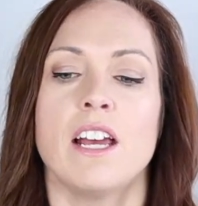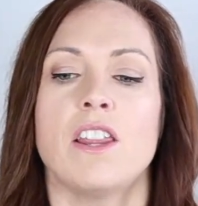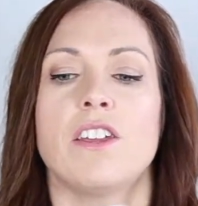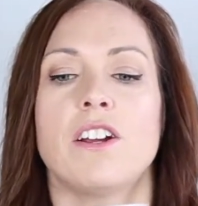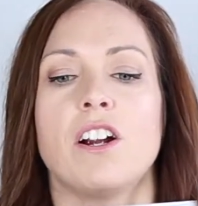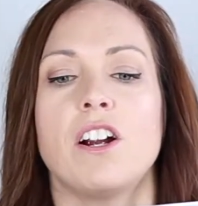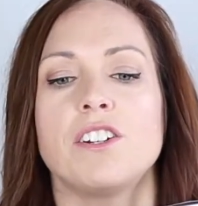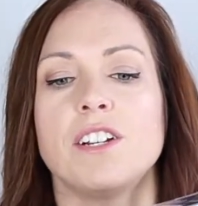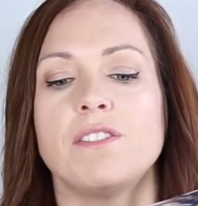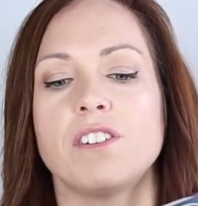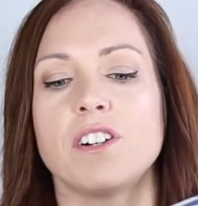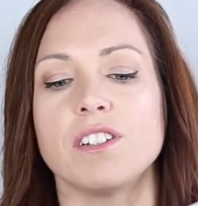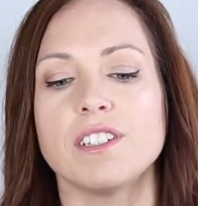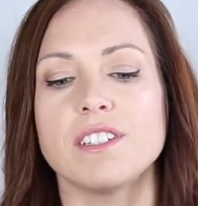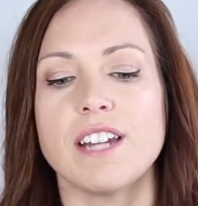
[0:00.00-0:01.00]
there are
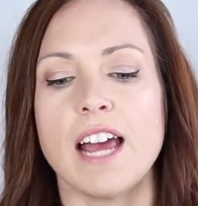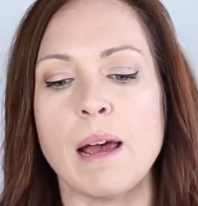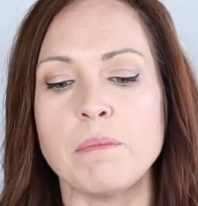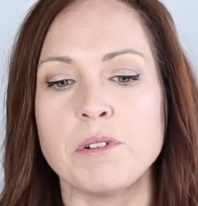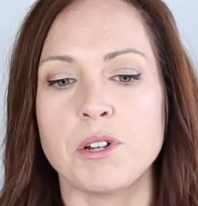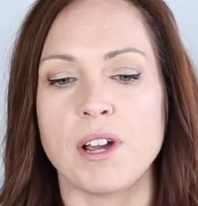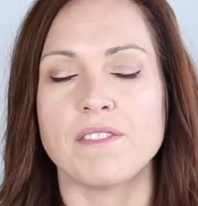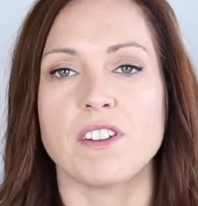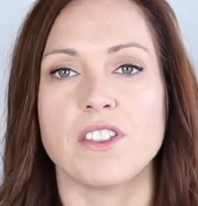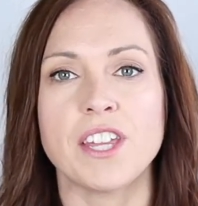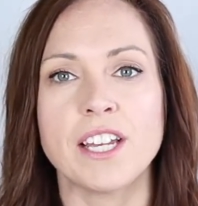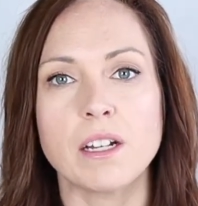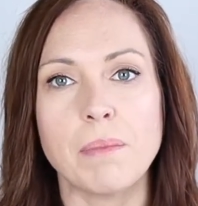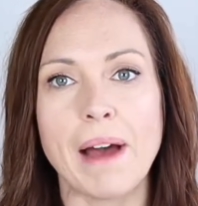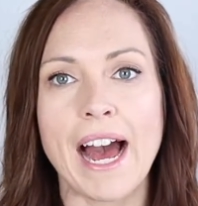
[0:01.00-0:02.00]
different steps you have to
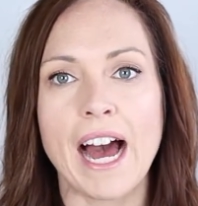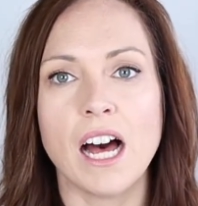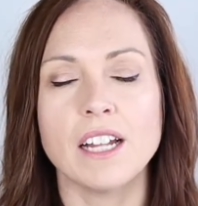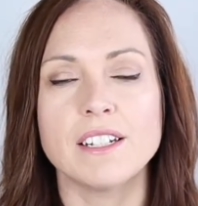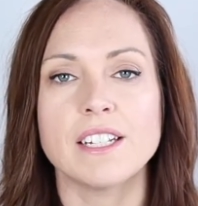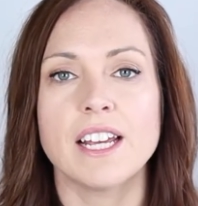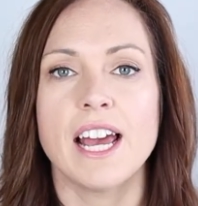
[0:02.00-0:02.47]
think about